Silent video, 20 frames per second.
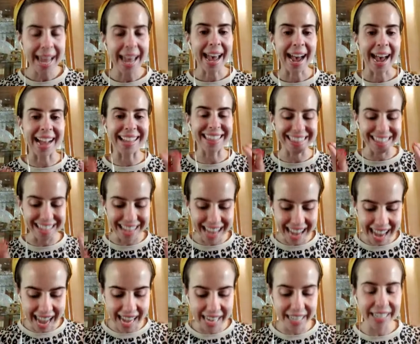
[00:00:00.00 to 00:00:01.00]
Good. At the
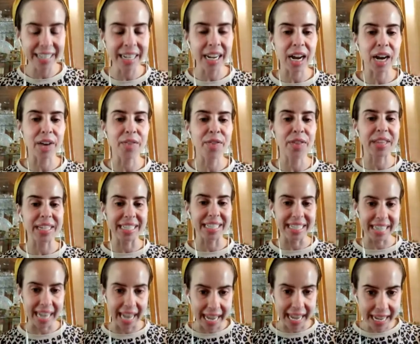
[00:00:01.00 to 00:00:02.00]
end of the
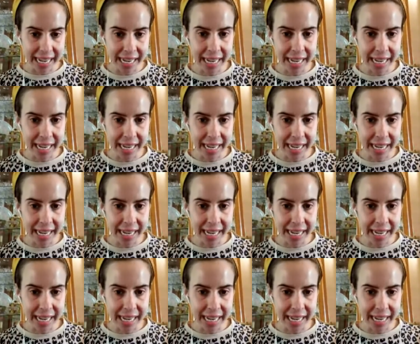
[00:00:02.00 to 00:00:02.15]
day,